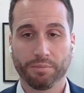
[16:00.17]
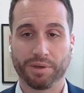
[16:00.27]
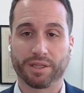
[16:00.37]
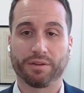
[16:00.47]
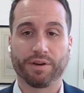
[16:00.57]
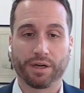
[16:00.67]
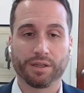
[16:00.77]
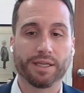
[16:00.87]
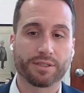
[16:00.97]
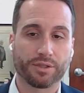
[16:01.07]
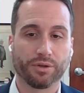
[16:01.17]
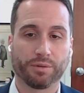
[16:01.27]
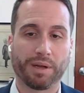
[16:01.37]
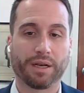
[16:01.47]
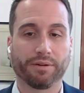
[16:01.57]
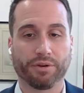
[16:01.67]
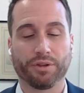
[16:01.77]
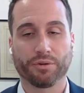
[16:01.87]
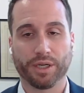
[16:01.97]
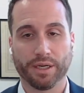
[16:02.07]
But at the very least, do it about every
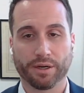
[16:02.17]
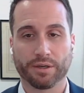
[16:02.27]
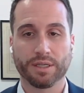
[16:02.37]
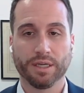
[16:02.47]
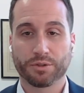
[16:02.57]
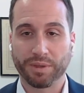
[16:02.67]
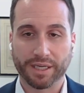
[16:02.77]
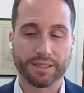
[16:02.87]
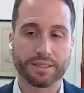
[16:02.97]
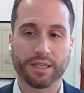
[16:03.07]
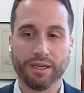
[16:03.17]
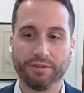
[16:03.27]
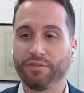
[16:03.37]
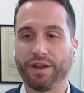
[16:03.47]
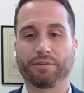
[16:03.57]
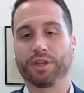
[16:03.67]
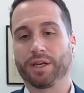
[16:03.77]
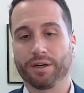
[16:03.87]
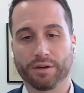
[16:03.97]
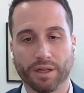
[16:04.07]
3 years, because even if
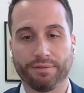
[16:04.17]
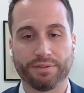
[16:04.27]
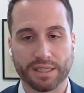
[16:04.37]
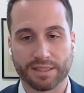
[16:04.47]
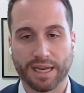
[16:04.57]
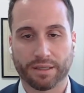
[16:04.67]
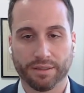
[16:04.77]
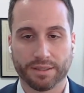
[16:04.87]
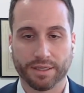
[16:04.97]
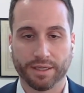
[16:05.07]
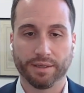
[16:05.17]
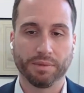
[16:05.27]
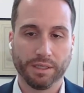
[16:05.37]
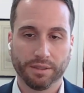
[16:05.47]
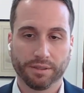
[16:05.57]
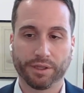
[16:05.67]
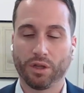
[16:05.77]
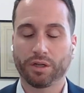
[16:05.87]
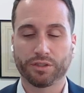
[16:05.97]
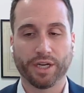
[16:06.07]
everything in your life is exactly the same, the
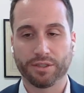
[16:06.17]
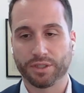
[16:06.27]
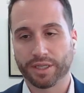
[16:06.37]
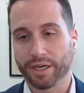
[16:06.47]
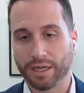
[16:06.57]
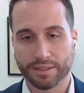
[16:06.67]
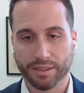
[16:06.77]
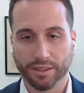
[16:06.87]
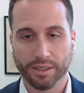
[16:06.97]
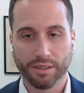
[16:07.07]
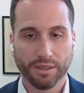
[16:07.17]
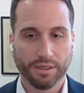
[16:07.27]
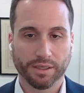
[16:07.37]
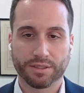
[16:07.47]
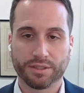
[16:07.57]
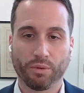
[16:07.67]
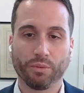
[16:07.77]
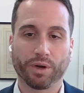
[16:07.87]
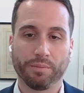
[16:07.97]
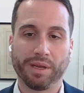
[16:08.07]
law changes constantly. And so we
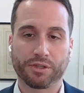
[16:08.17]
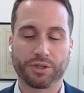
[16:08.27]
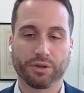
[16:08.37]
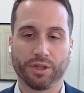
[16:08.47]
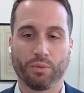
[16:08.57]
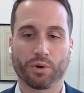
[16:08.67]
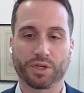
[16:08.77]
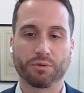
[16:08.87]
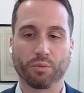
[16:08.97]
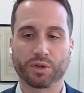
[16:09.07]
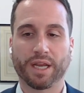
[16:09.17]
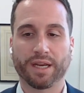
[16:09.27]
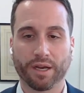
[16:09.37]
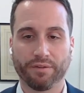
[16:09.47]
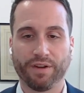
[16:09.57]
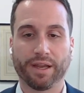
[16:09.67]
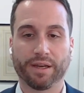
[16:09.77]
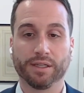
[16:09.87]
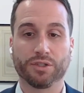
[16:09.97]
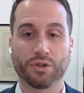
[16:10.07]
want to make sure that we're taking
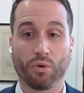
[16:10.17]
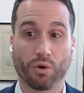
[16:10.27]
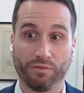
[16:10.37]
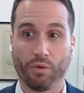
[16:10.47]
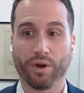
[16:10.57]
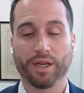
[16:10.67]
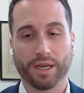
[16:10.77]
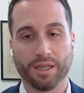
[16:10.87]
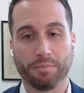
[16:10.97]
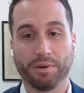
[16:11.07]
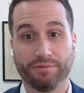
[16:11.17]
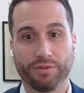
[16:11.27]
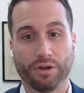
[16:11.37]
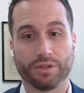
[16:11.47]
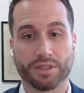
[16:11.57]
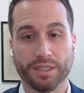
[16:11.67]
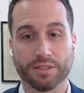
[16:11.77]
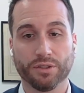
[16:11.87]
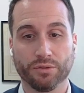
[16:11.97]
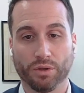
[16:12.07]
advantage or avoiding any pitfalls these
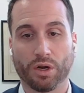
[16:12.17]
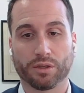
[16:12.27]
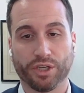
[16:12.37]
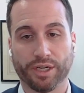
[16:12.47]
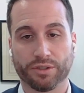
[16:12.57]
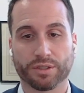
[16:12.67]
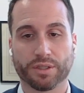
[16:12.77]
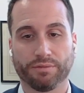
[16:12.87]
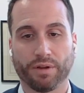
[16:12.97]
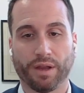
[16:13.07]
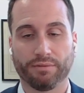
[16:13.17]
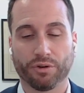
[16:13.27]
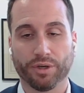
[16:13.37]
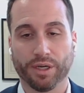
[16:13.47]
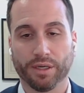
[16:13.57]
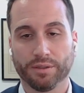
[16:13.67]
new law changes have created.